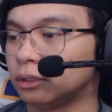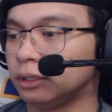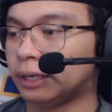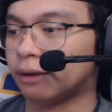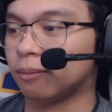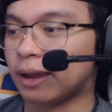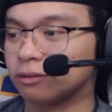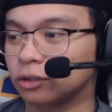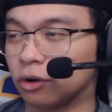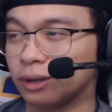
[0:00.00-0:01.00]
Yeah, we might have
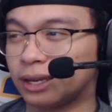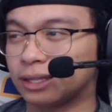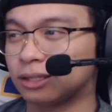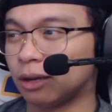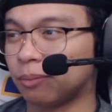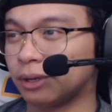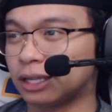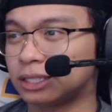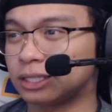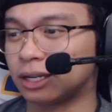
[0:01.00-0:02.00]
to go
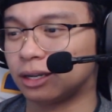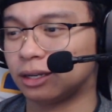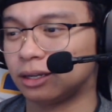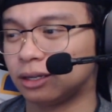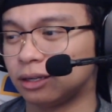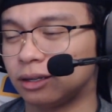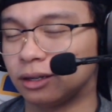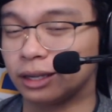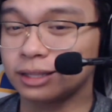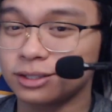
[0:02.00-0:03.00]
against her
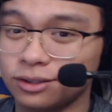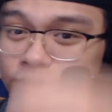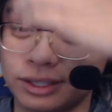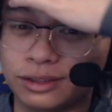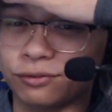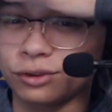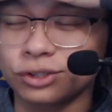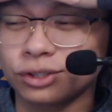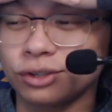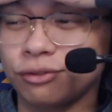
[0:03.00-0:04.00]

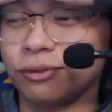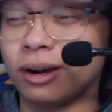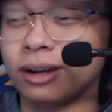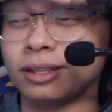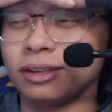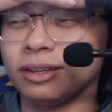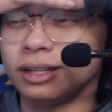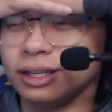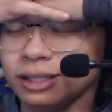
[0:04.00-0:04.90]
future, dude. Fuck, dude.